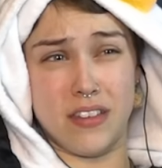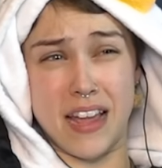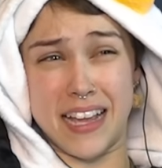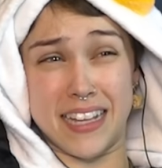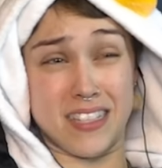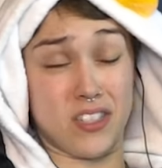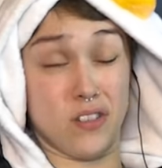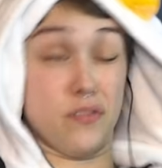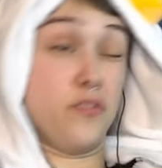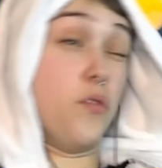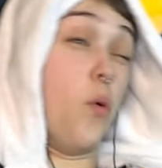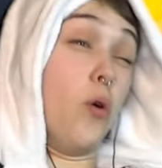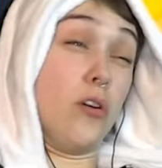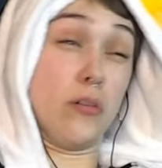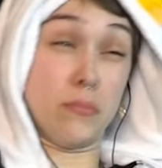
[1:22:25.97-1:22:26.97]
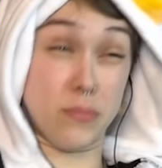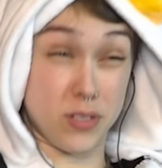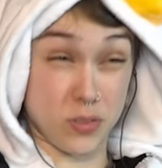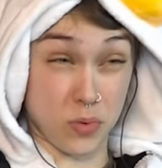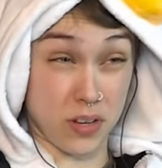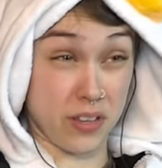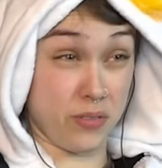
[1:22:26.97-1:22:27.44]
i guess deformed
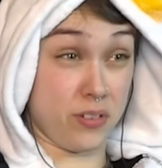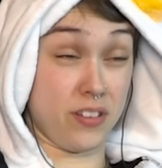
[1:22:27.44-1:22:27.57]
is what you